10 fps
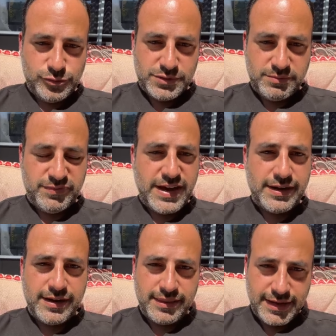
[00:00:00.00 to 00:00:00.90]
drew some
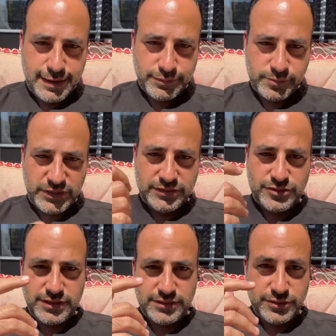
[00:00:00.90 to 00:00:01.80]
fat out of the abdomen,
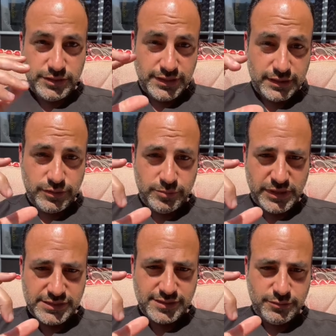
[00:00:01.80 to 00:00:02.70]
turned into a liquid,
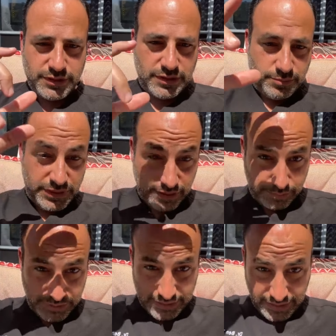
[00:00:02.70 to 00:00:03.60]
mixed it with the
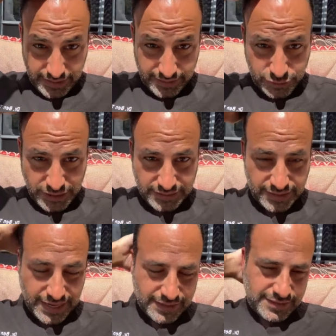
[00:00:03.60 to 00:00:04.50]
PRP, and then
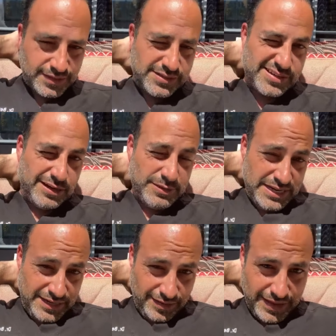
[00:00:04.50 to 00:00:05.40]
injected that into the scalp.
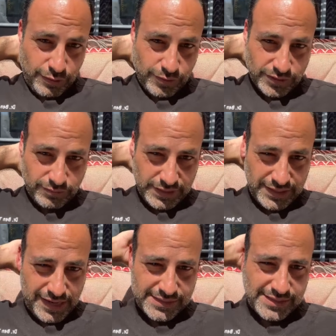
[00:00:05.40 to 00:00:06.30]
And that worked
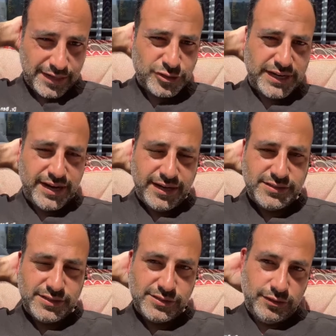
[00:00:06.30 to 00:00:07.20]
really nicely. I tried
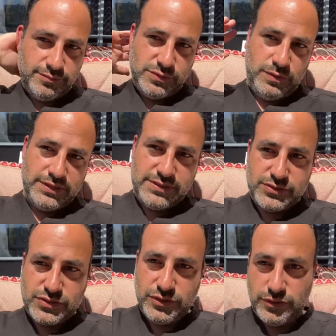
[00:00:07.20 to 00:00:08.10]
exosomes
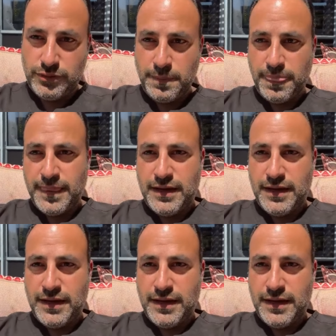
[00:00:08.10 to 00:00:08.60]
once too.